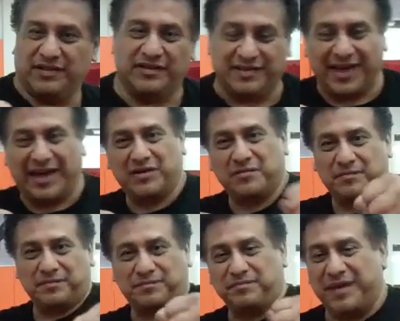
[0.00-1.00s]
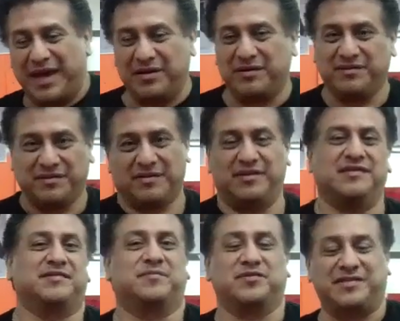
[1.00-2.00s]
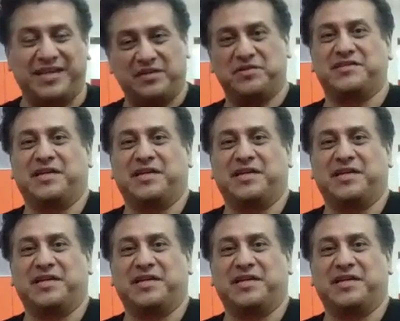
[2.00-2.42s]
in a diagonal manner is the most dangerous